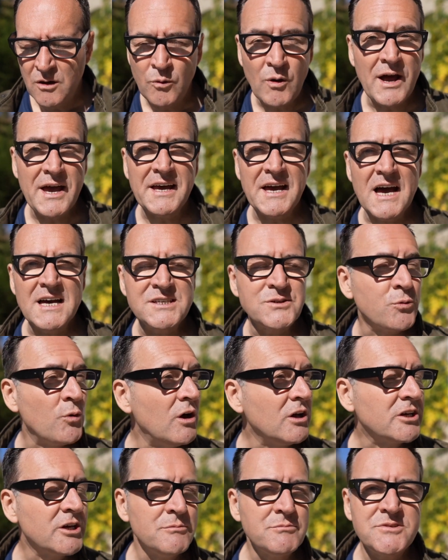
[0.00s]
Well, hey guys,
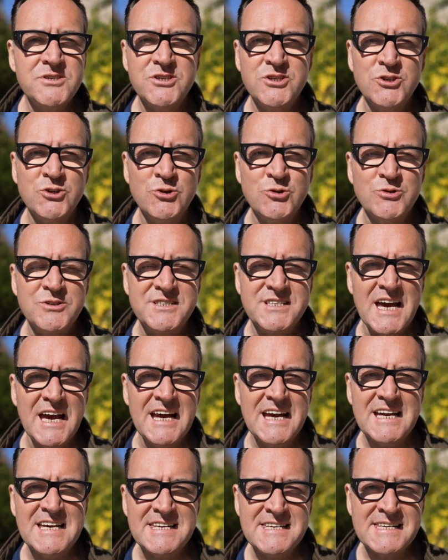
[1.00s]
welcome to
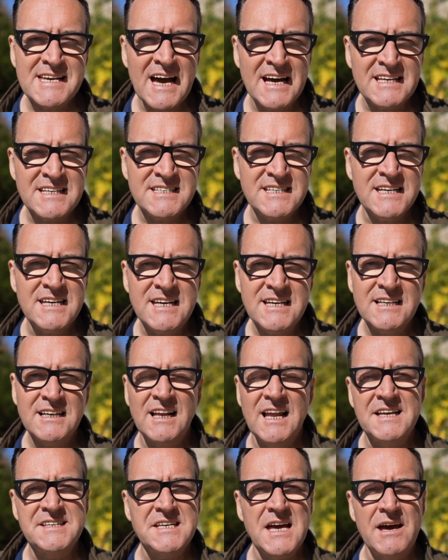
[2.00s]
day 19.
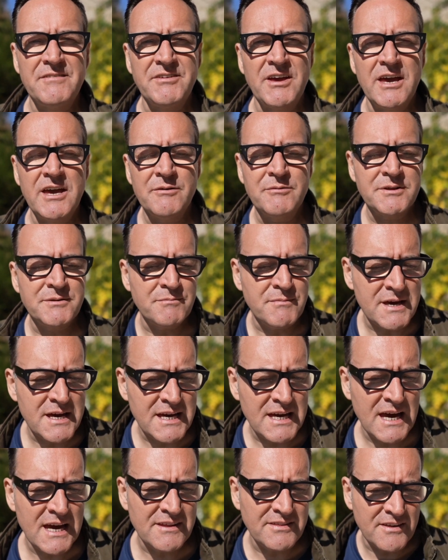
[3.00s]
Glad to have you here with
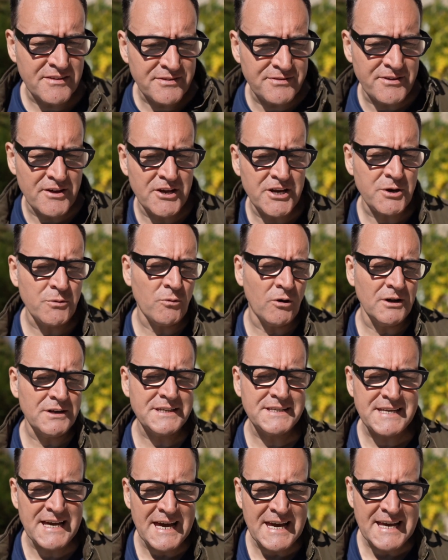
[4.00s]
me in the
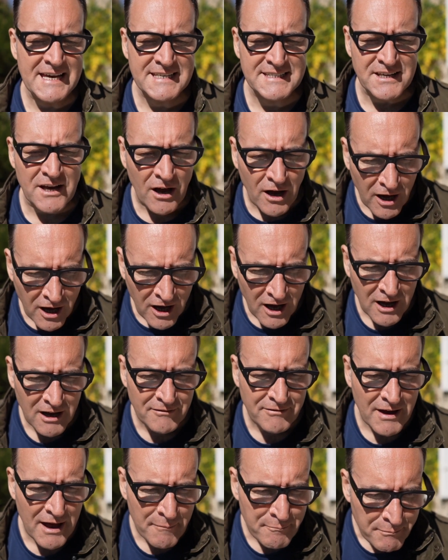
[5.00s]
31 days
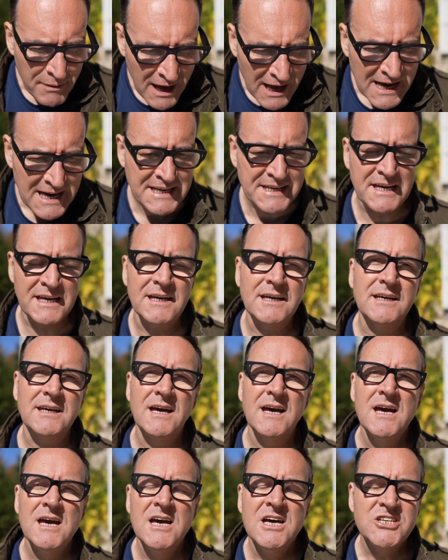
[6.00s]
of abiding.
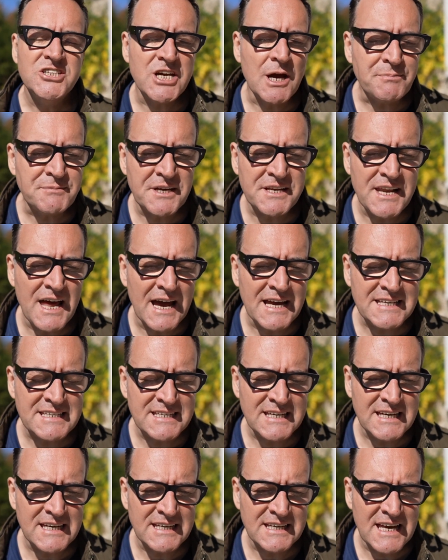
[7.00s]
Chapter
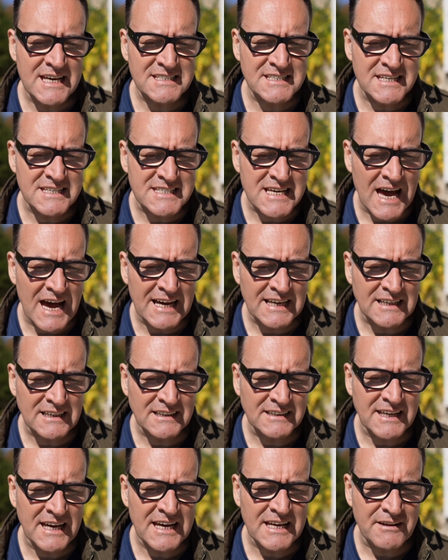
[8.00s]
19 is
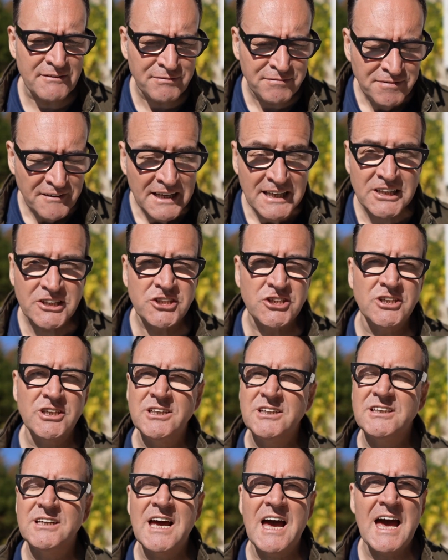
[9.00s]
entitled In
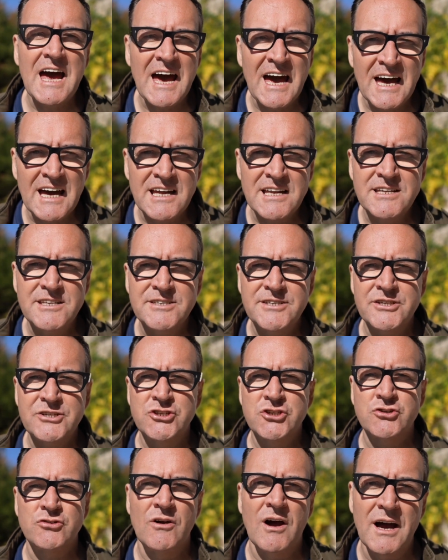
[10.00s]
Affliction and
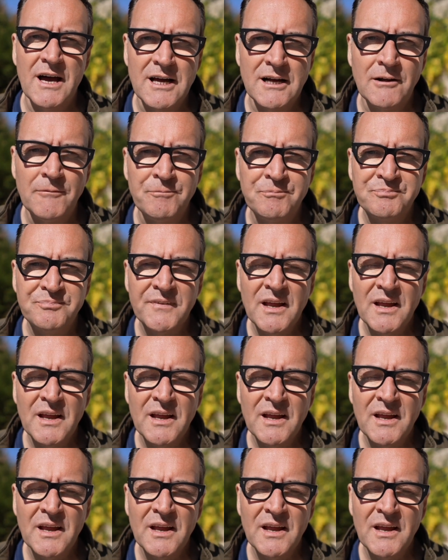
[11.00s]
Trial.